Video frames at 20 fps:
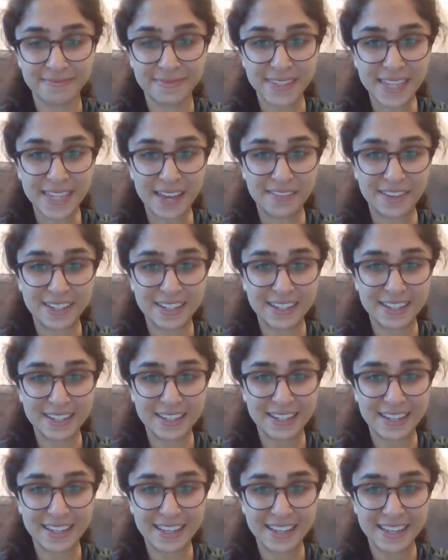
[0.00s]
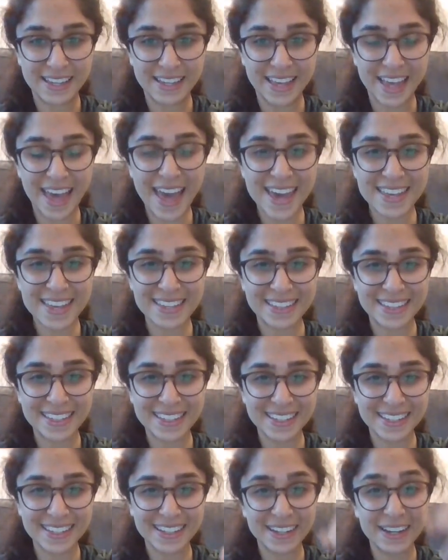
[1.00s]
7, 8.
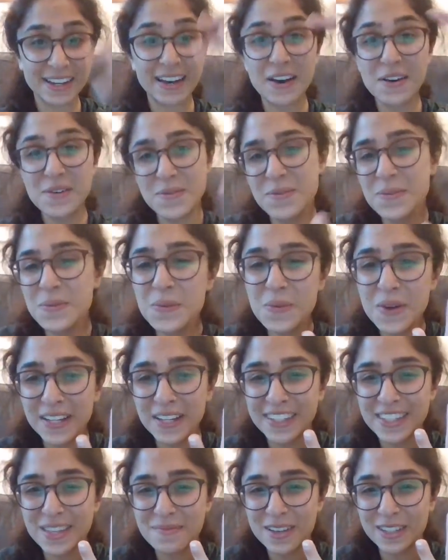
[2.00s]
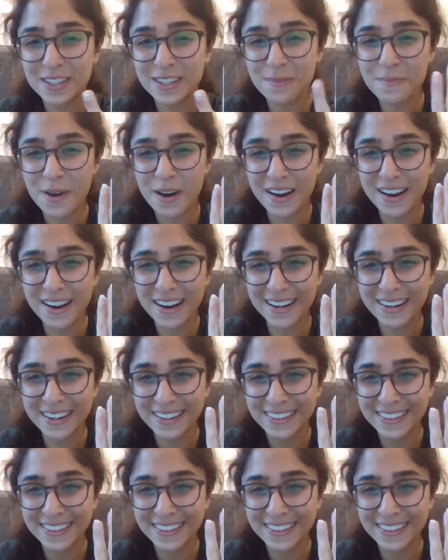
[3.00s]
What's the missing part?